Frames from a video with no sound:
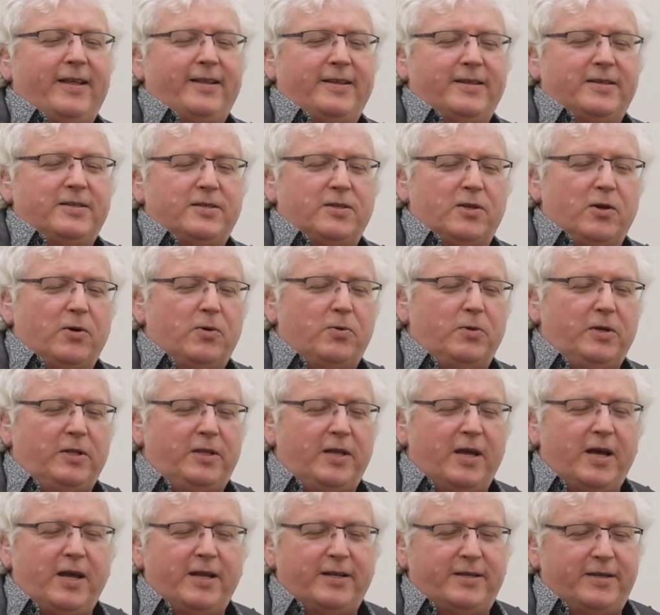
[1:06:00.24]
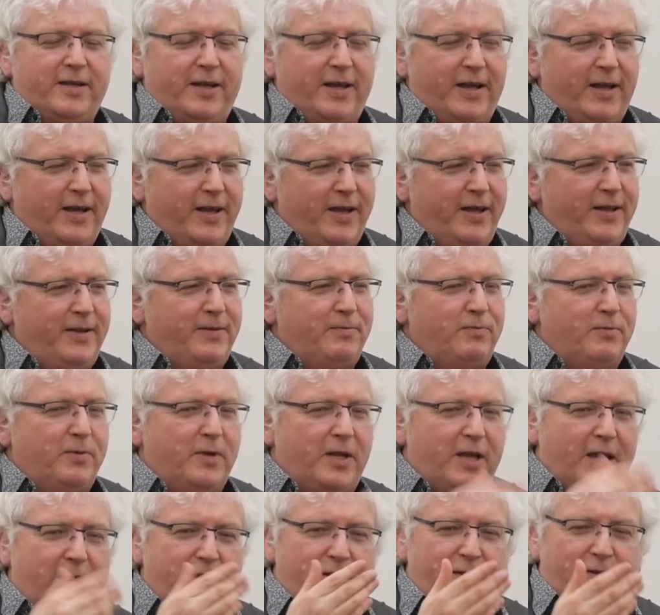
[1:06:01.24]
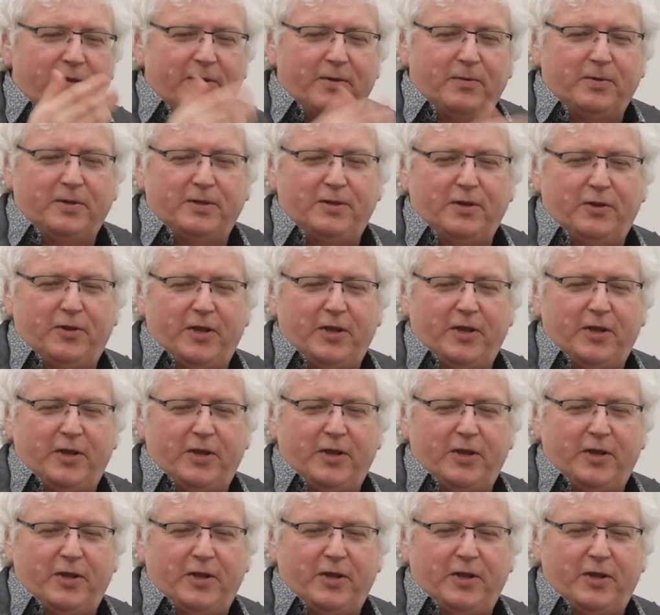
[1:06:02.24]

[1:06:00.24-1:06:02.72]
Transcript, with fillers: so with that, I again want to